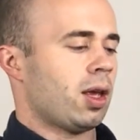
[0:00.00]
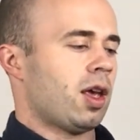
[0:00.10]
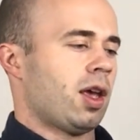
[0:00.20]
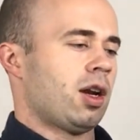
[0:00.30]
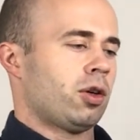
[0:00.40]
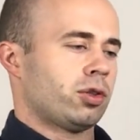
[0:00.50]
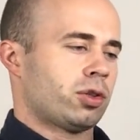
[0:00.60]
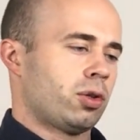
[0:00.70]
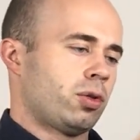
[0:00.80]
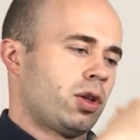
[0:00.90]
and it
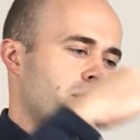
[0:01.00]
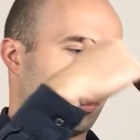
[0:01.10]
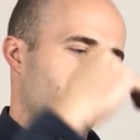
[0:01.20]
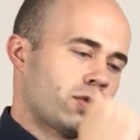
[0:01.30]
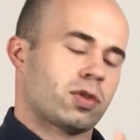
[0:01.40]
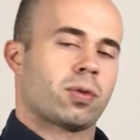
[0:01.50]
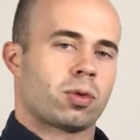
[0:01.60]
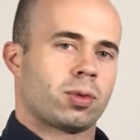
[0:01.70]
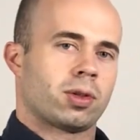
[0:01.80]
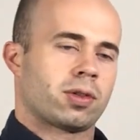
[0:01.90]
also, curves
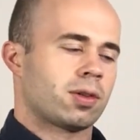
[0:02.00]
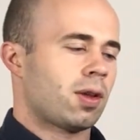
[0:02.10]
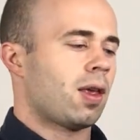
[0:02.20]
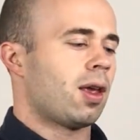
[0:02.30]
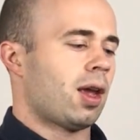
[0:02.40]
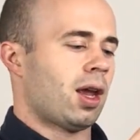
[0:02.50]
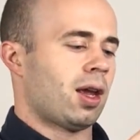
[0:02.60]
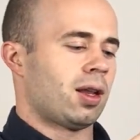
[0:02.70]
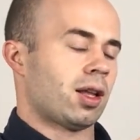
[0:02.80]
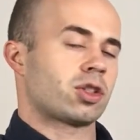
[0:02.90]
forwards.
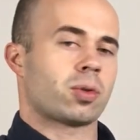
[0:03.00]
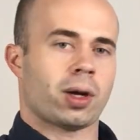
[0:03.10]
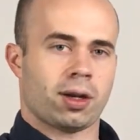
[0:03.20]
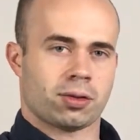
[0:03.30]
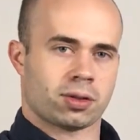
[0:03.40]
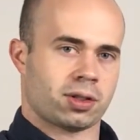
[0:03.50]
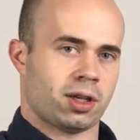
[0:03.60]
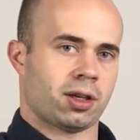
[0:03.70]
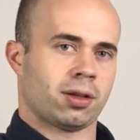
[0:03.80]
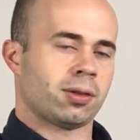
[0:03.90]
And that's quite
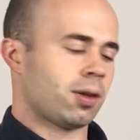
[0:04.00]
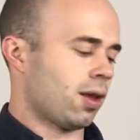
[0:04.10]
interesting.